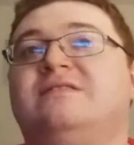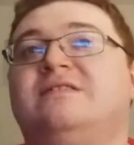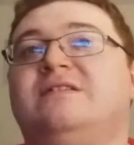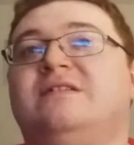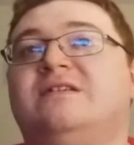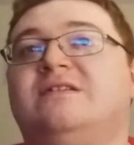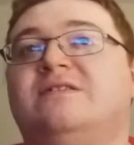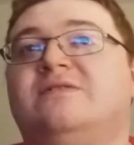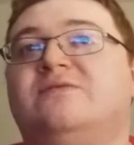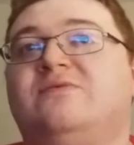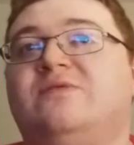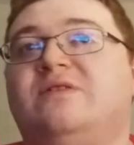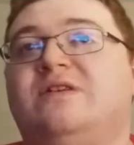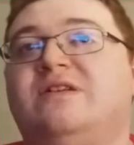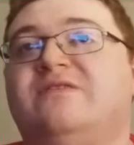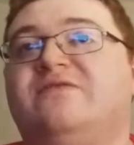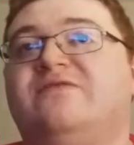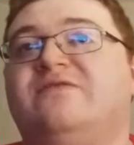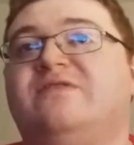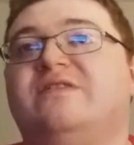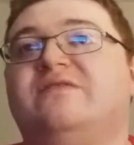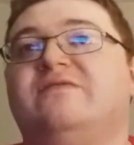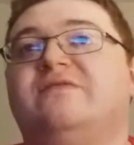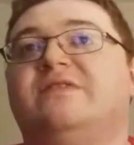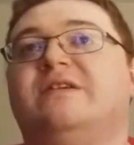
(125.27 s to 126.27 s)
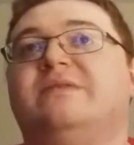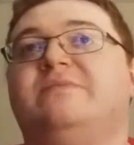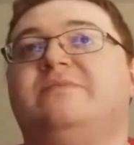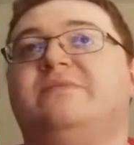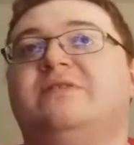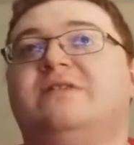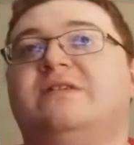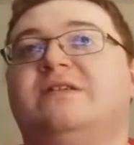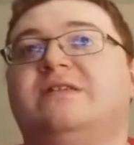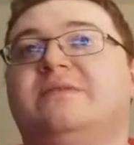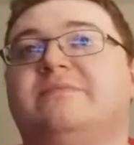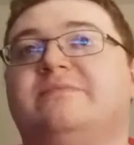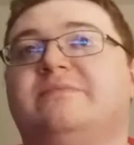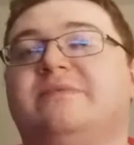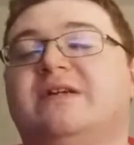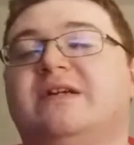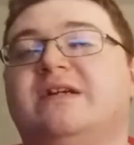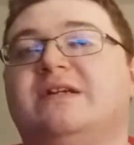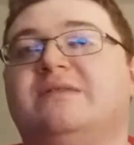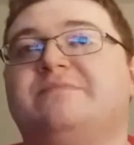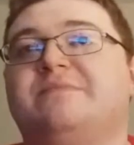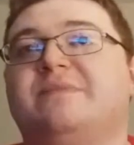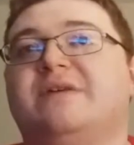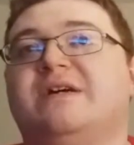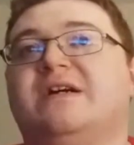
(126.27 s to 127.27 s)
can't qualify for that Money in the
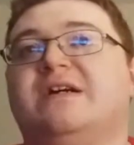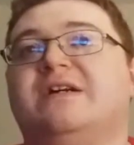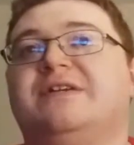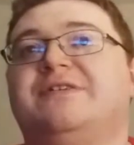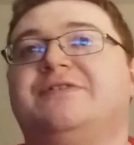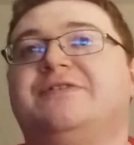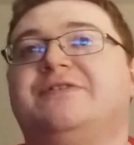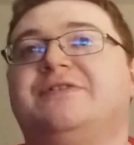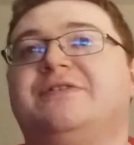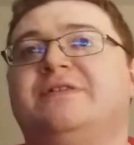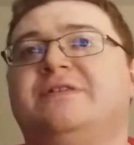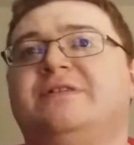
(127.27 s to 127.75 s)
Bank match.